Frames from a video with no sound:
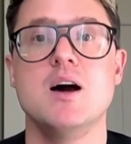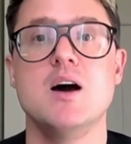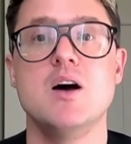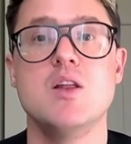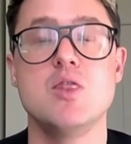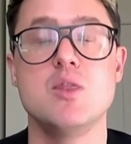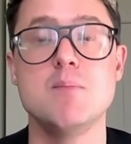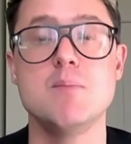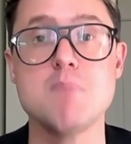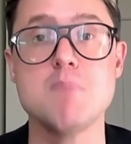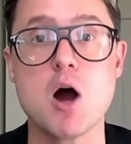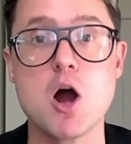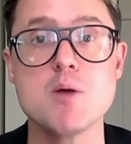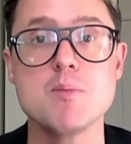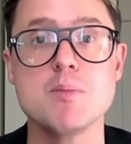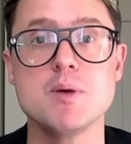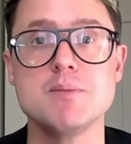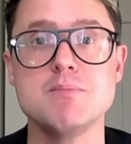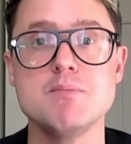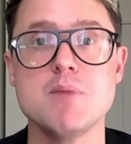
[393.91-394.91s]
At the
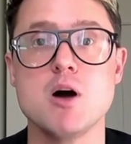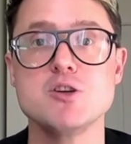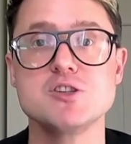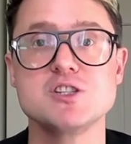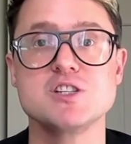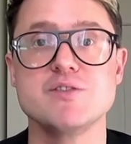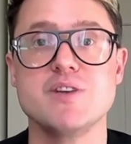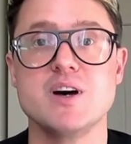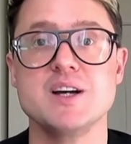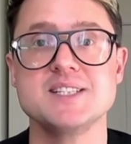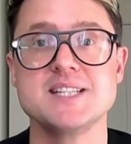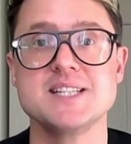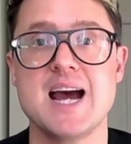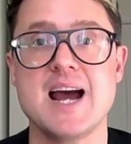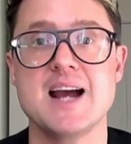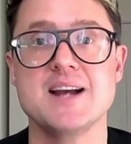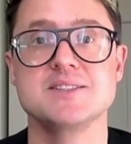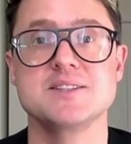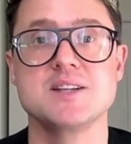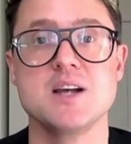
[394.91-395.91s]
moment, most of our
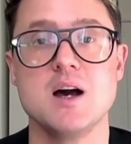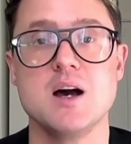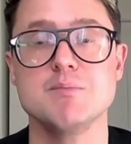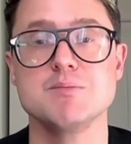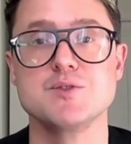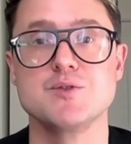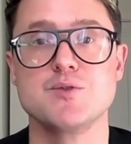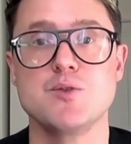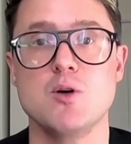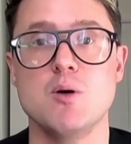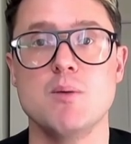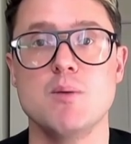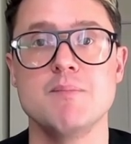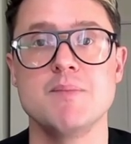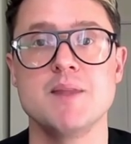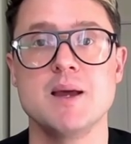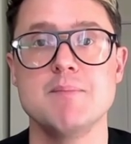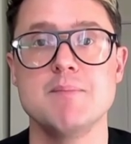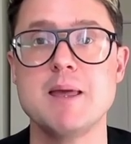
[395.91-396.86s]
tax comes from